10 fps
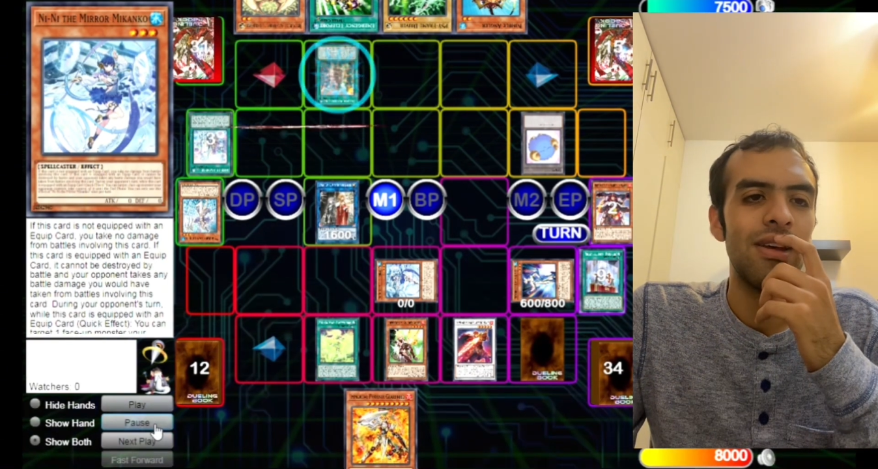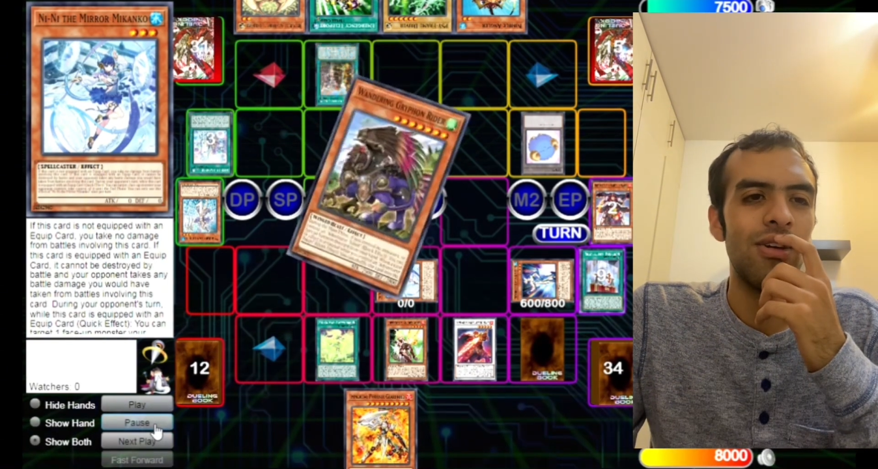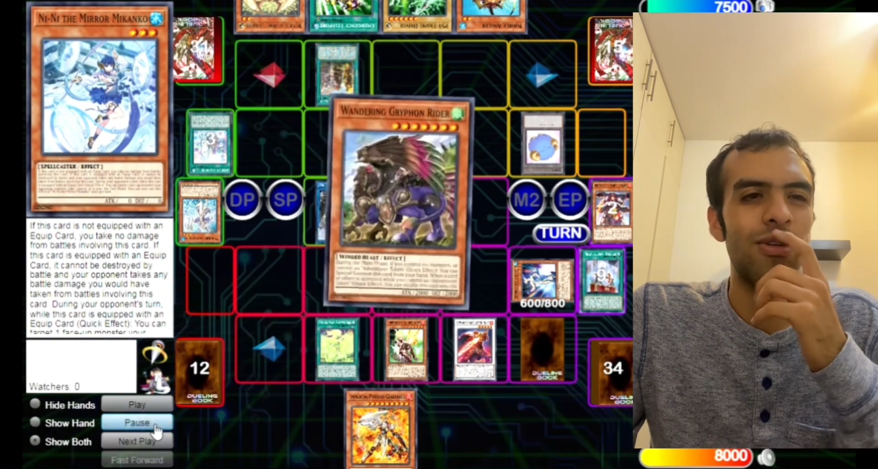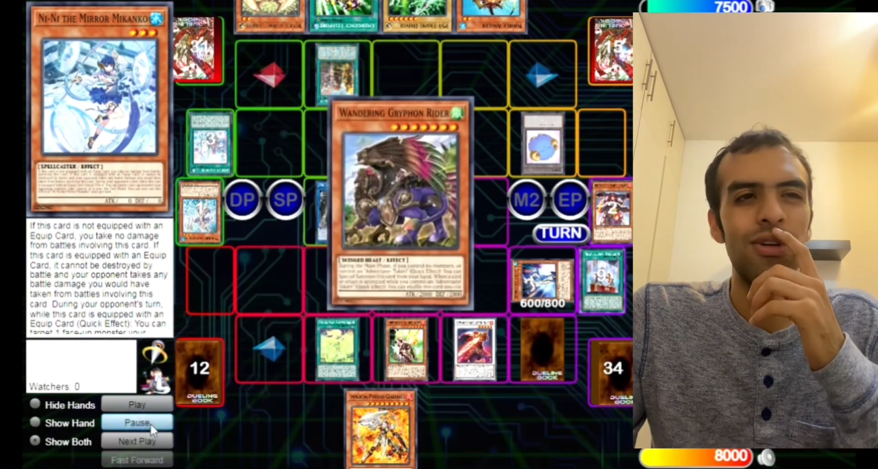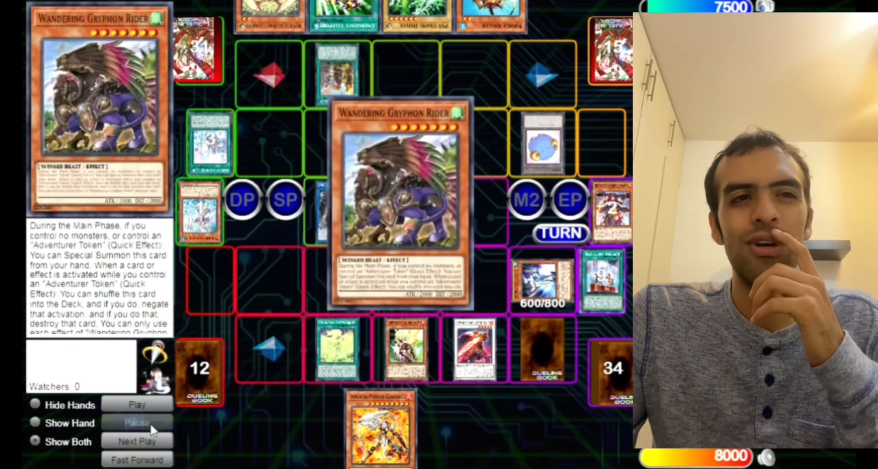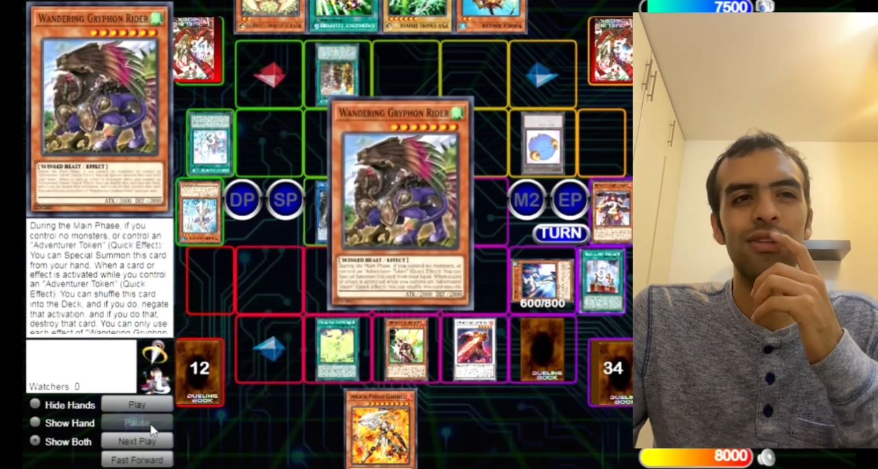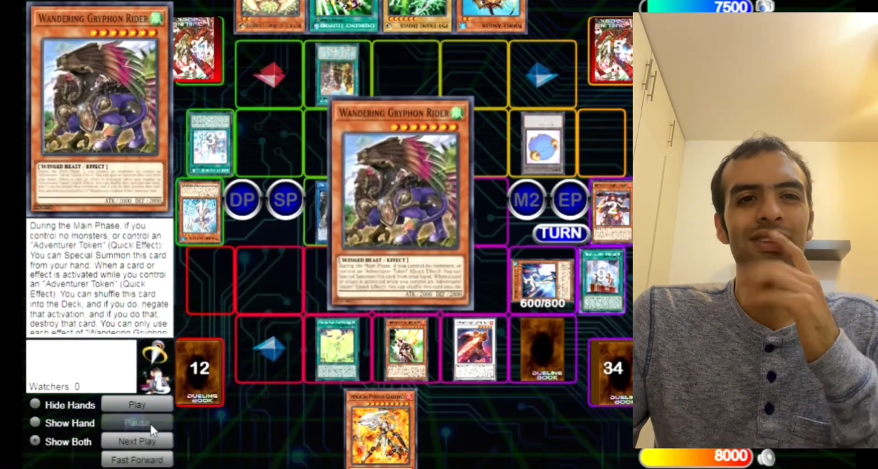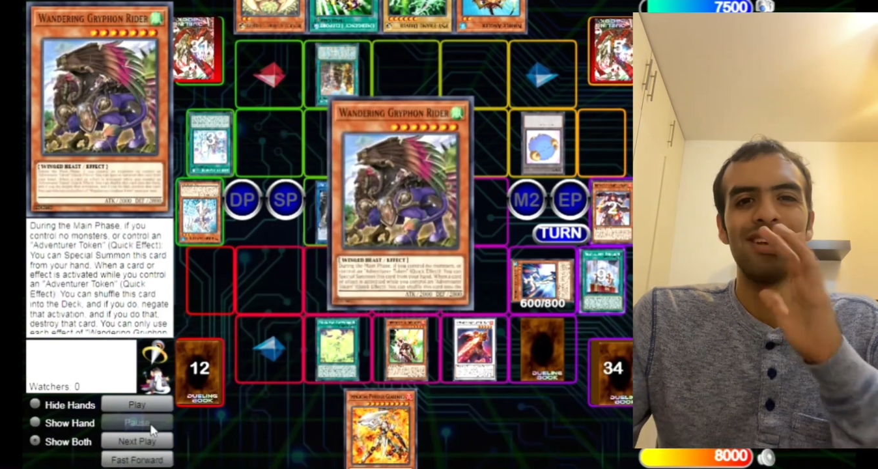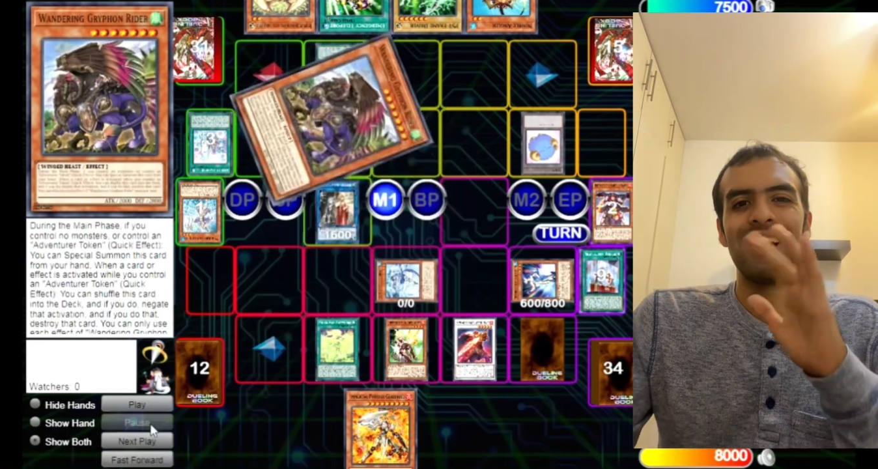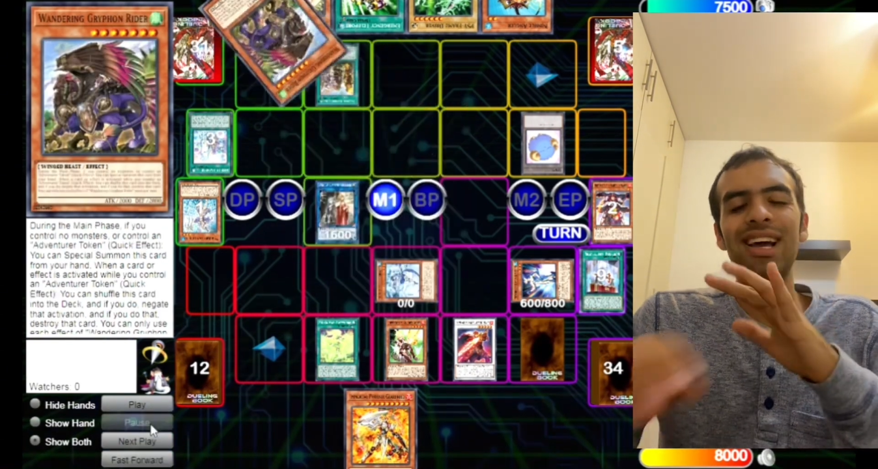or
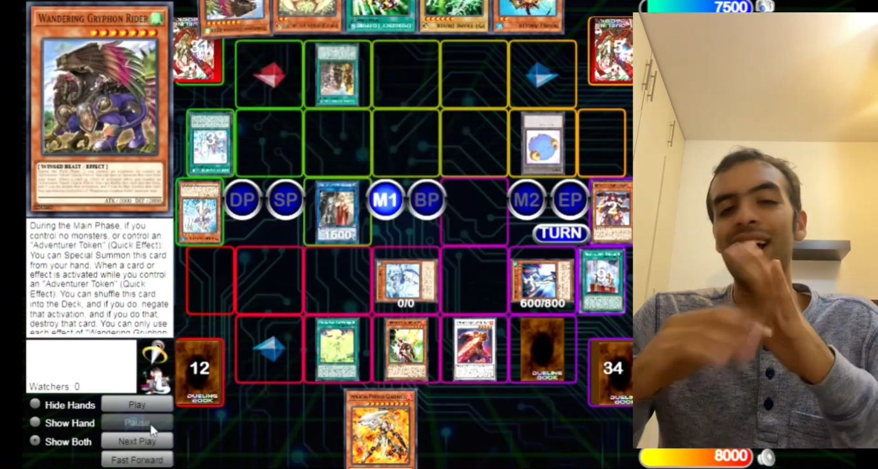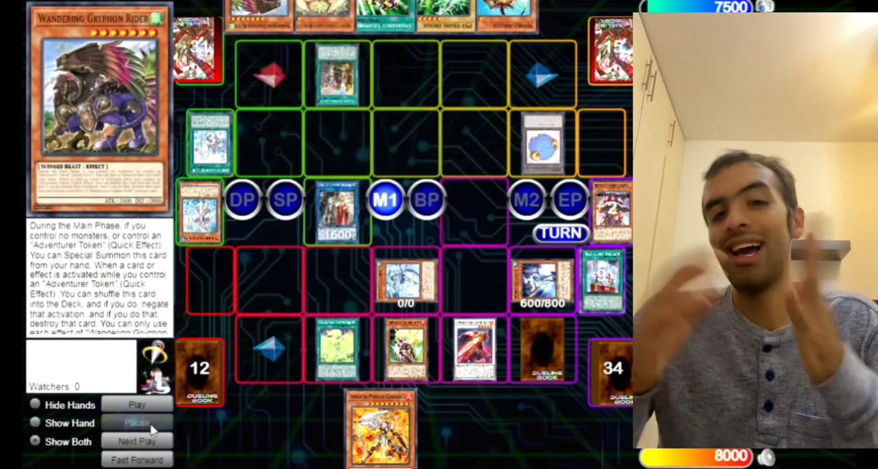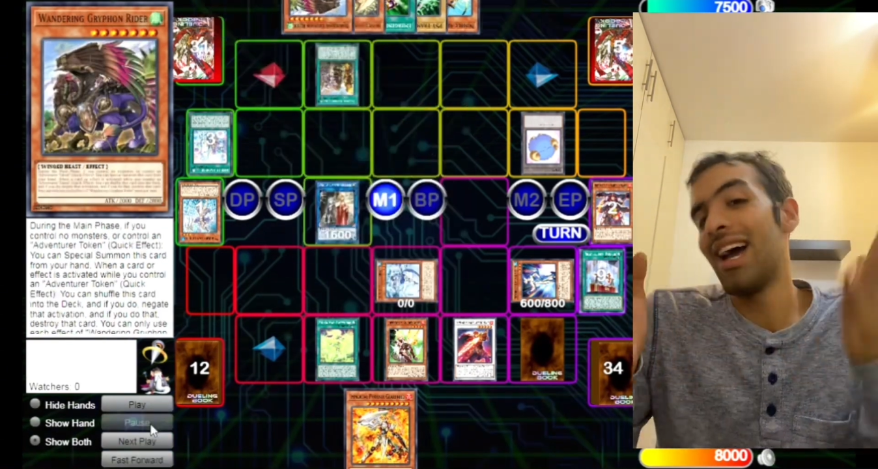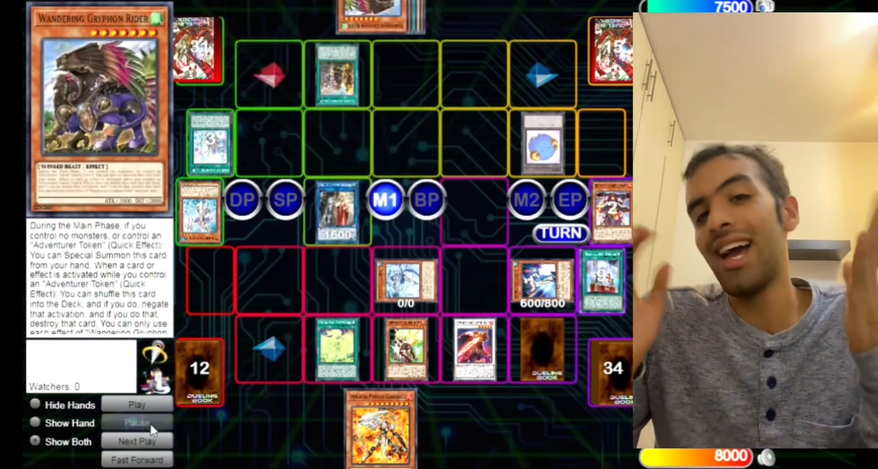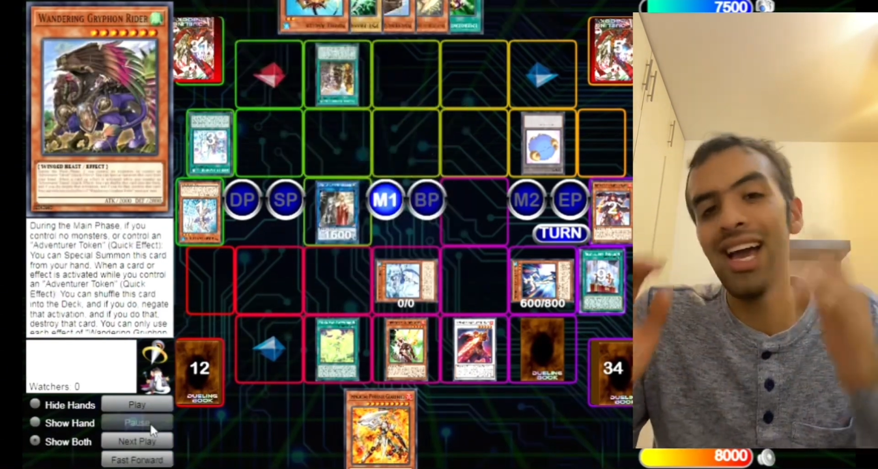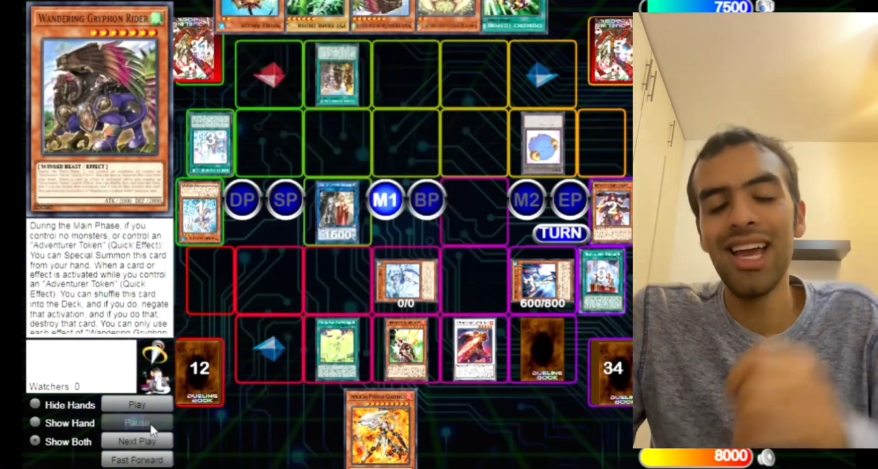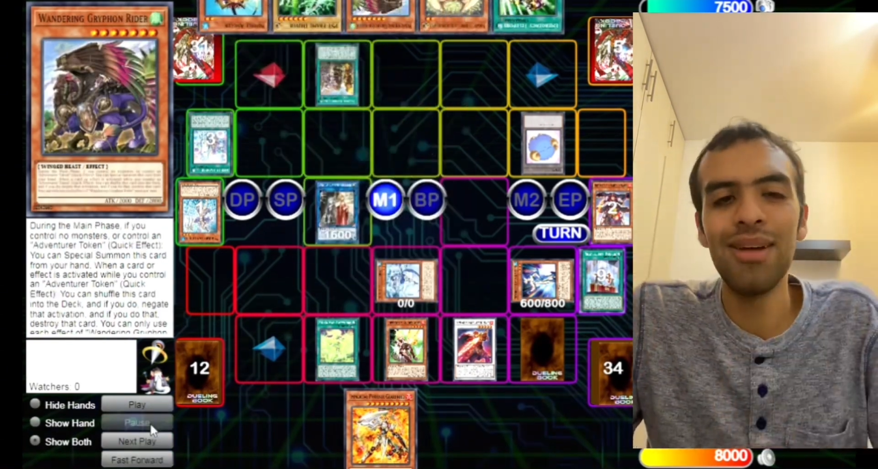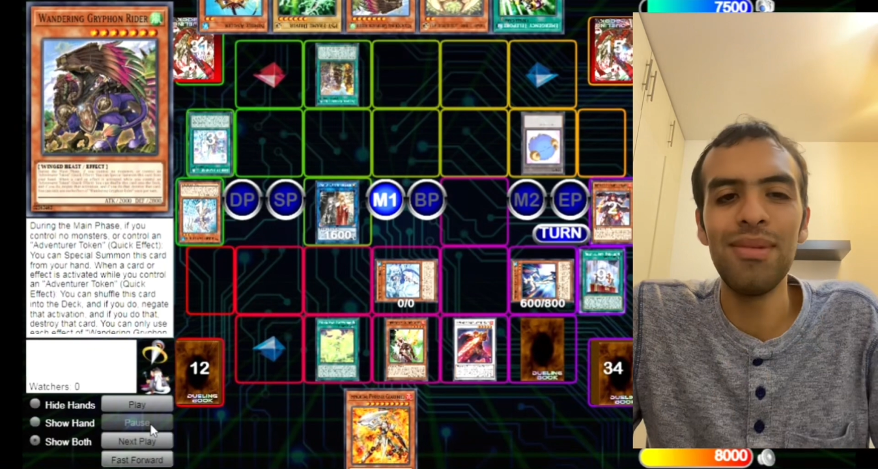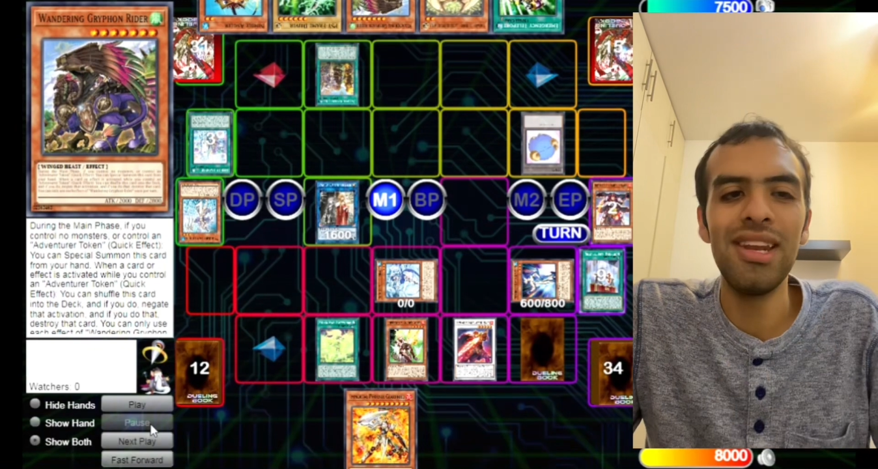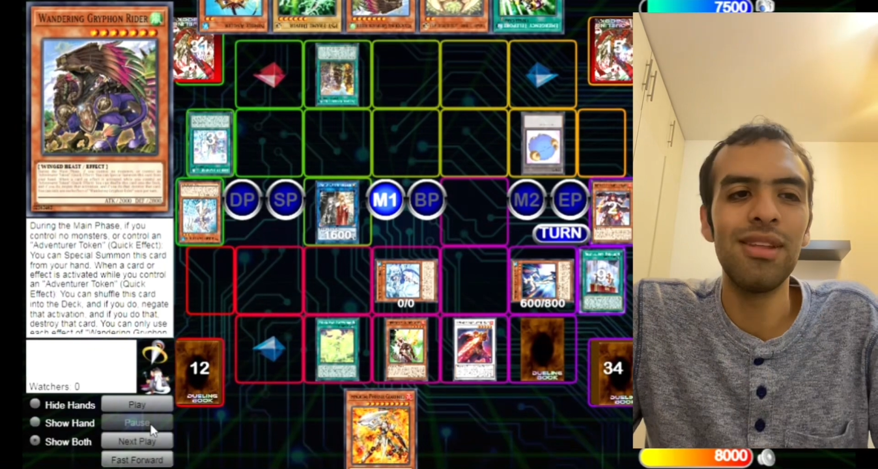not. I
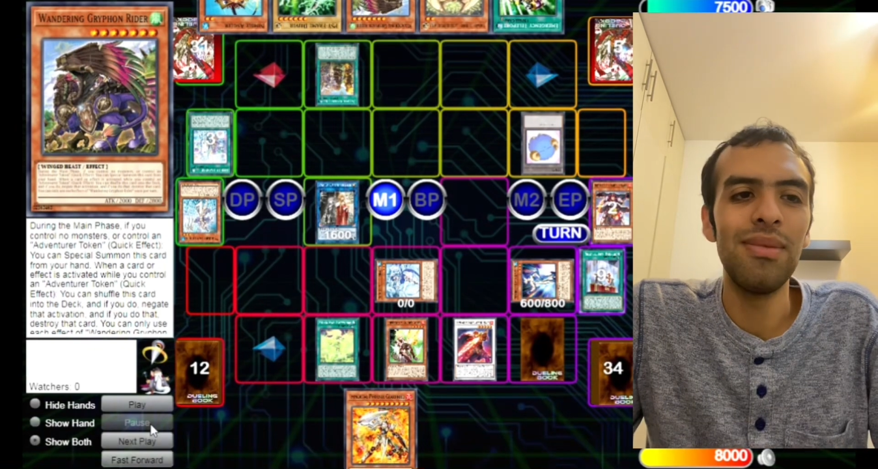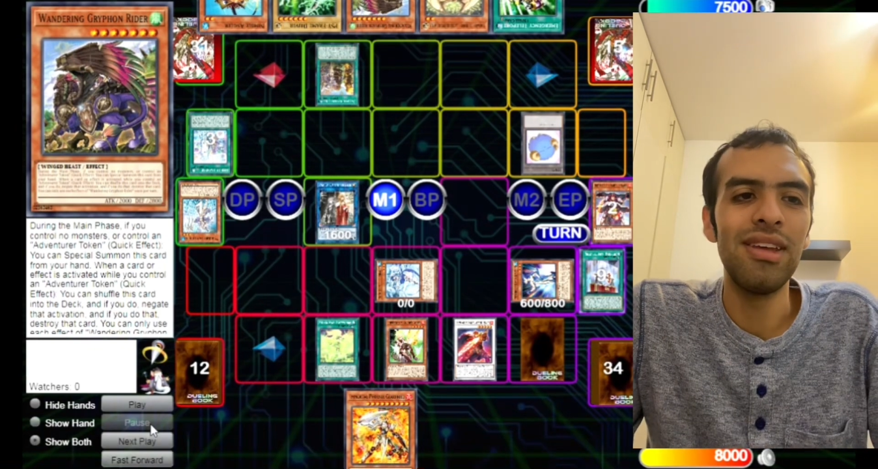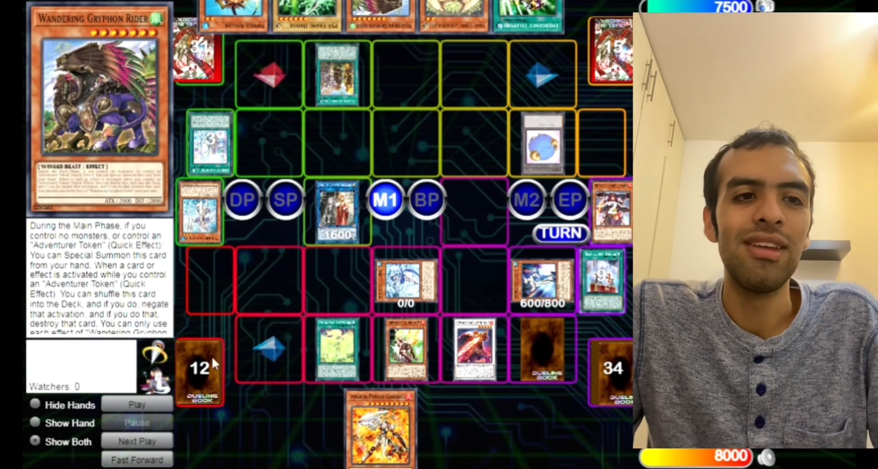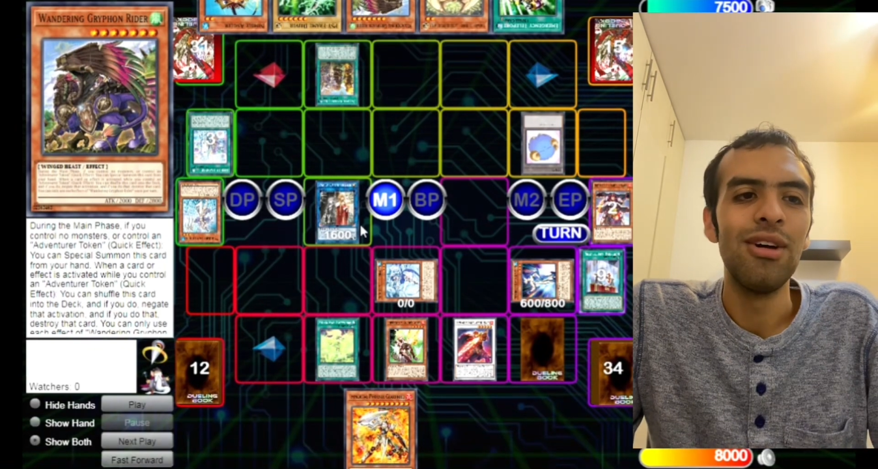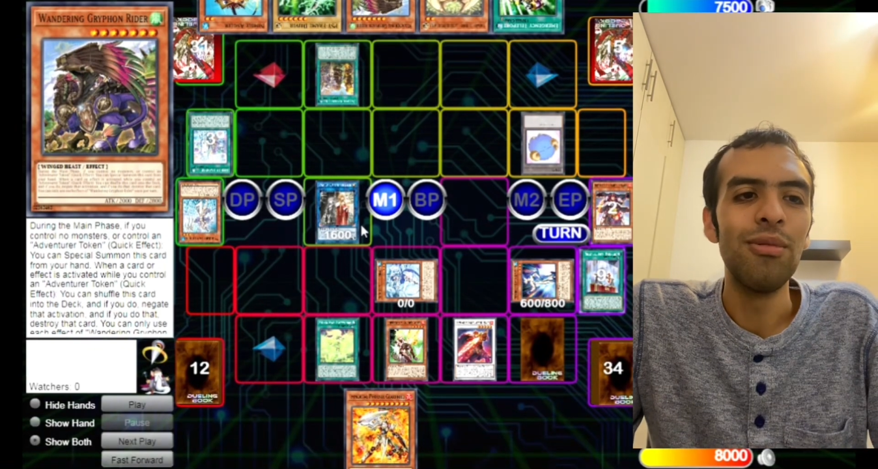am in a debate.